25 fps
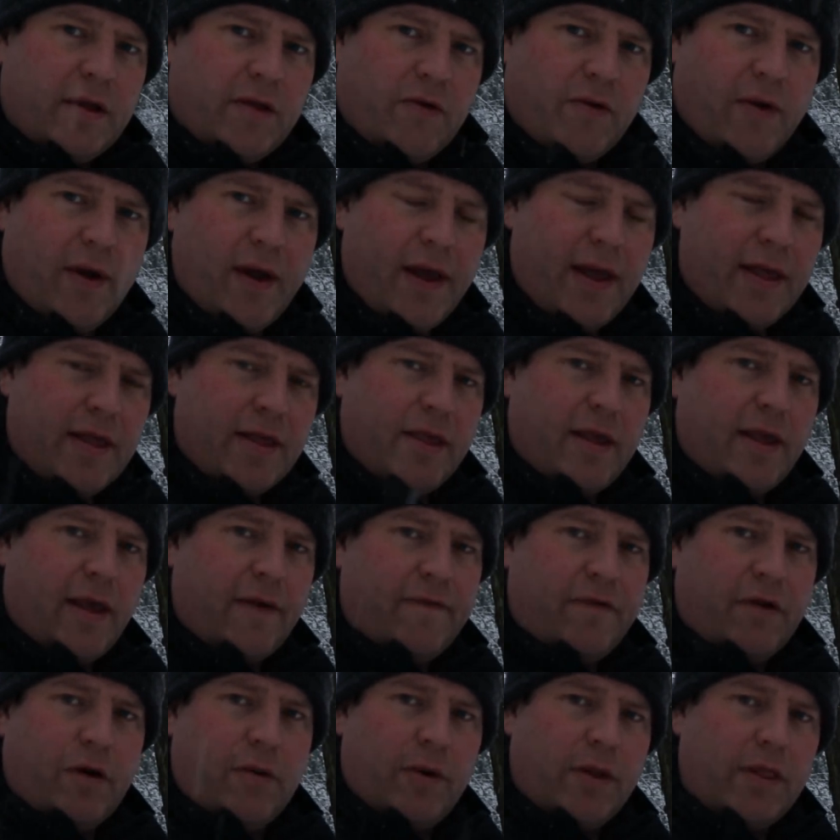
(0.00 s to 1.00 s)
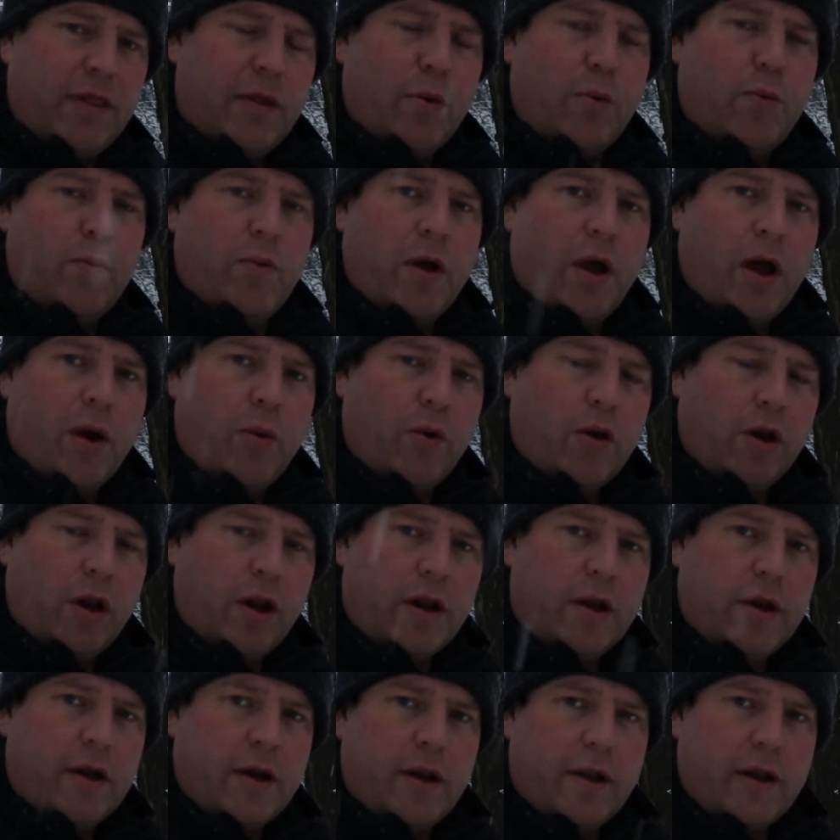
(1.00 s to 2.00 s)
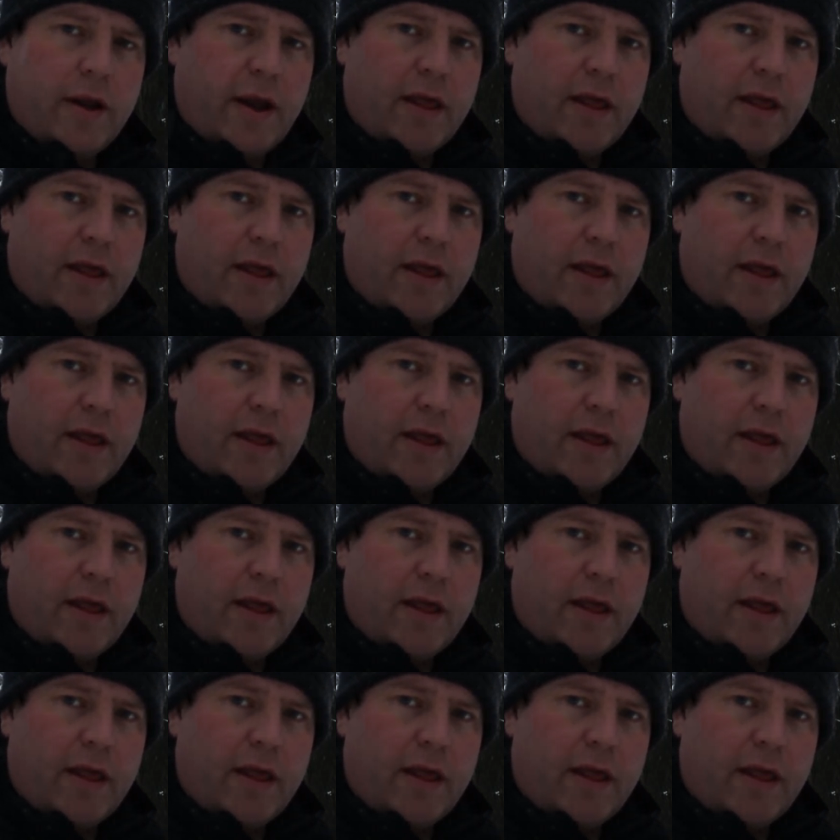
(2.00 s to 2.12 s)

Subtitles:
so it is, even though we're in the woodland,